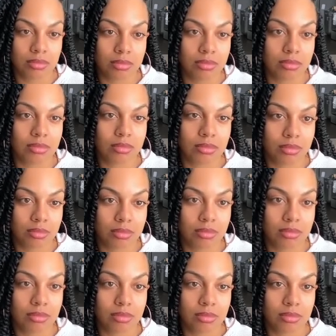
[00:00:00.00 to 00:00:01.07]

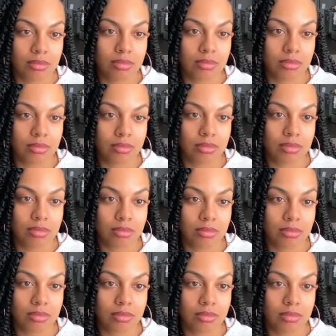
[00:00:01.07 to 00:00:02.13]

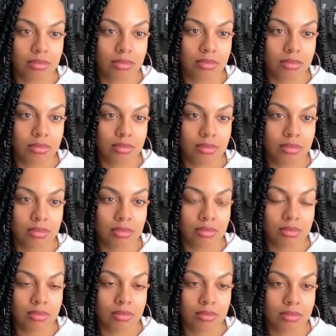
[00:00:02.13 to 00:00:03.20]

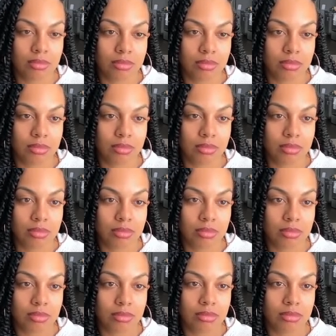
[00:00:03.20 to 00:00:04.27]

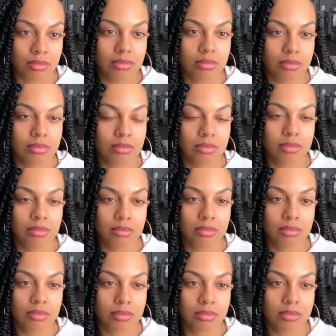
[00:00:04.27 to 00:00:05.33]

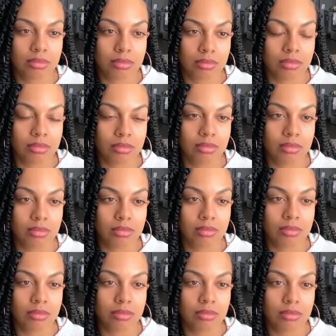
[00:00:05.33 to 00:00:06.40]
[no speech]